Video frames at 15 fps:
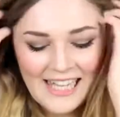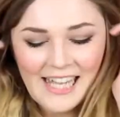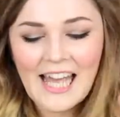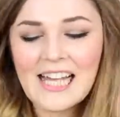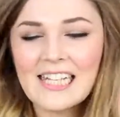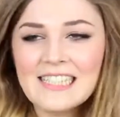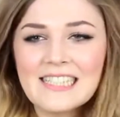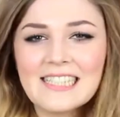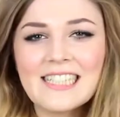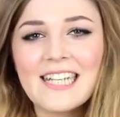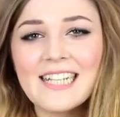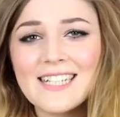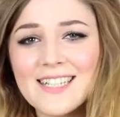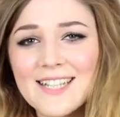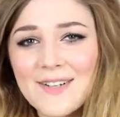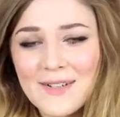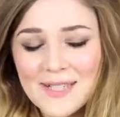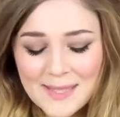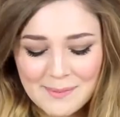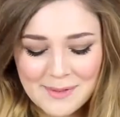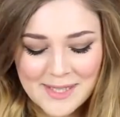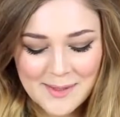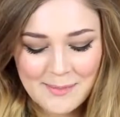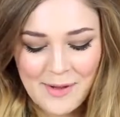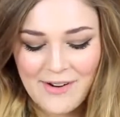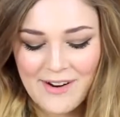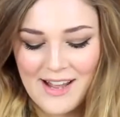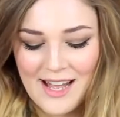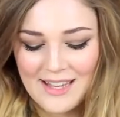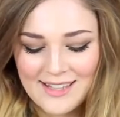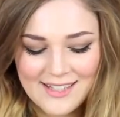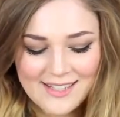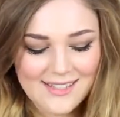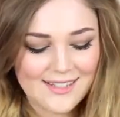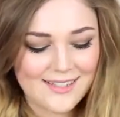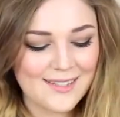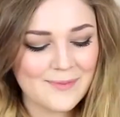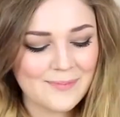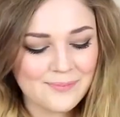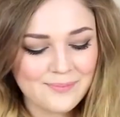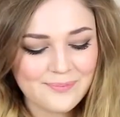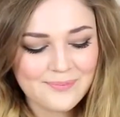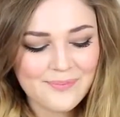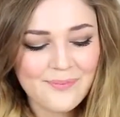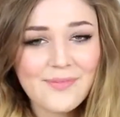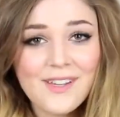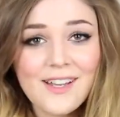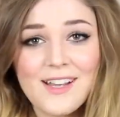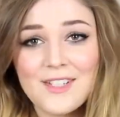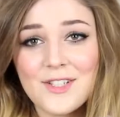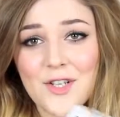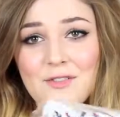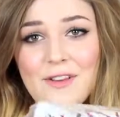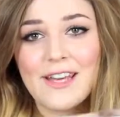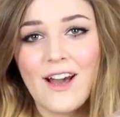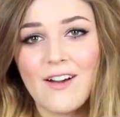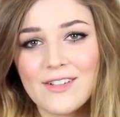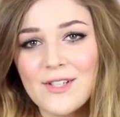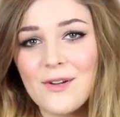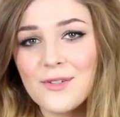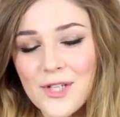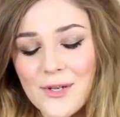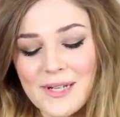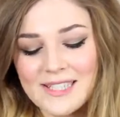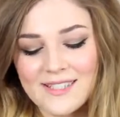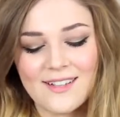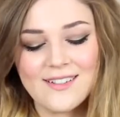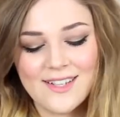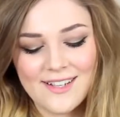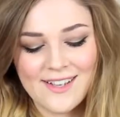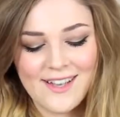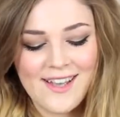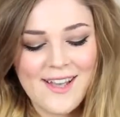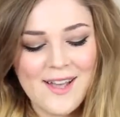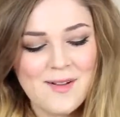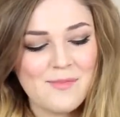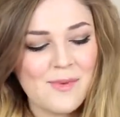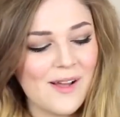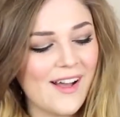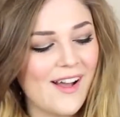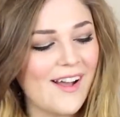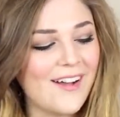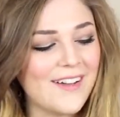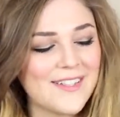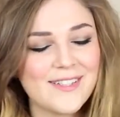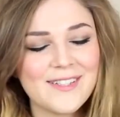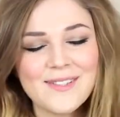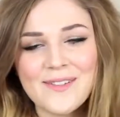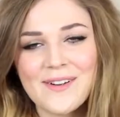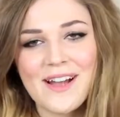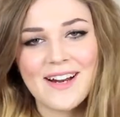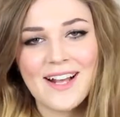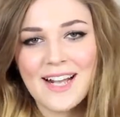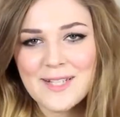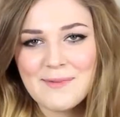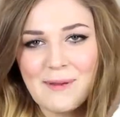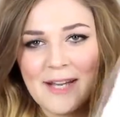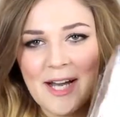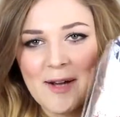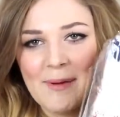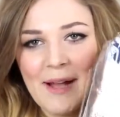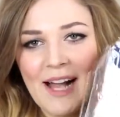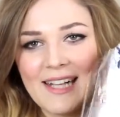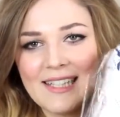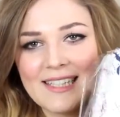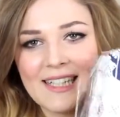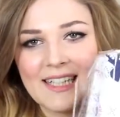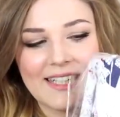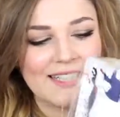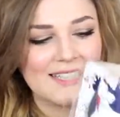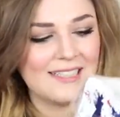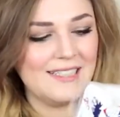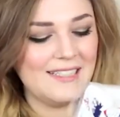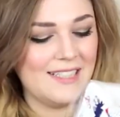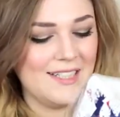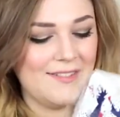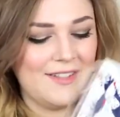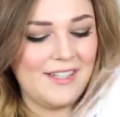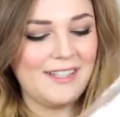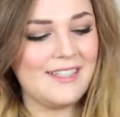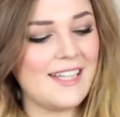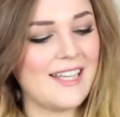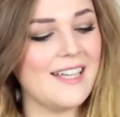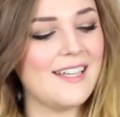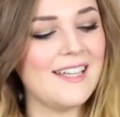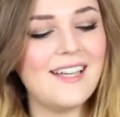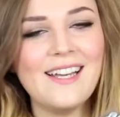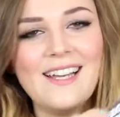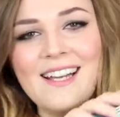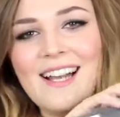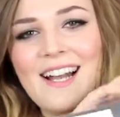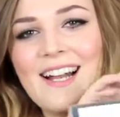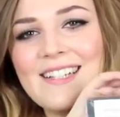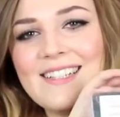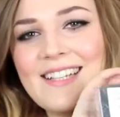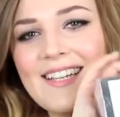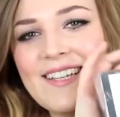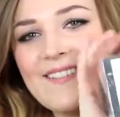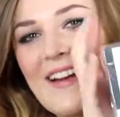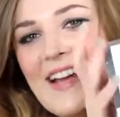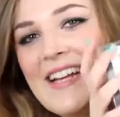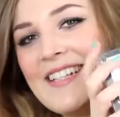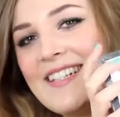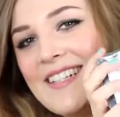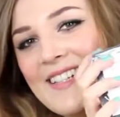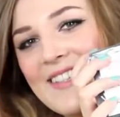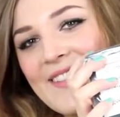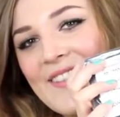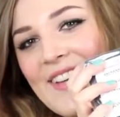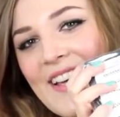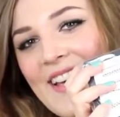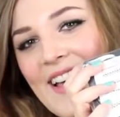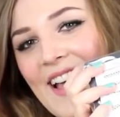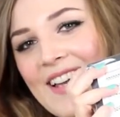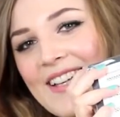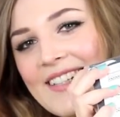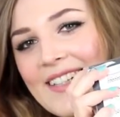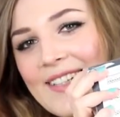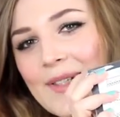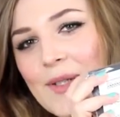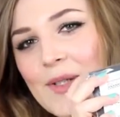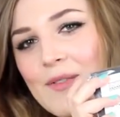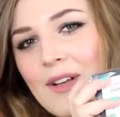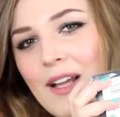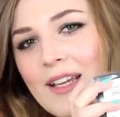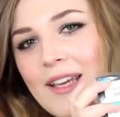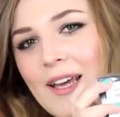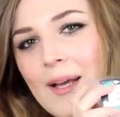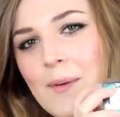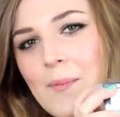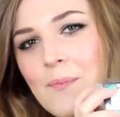Again, getting into the Christmas spirit, and this is a duvet cover, not too exciting, but I just saw it and I had to pick it up. It has like, I don't know if you can see, it has like reindeers on it, and it's this sort of like,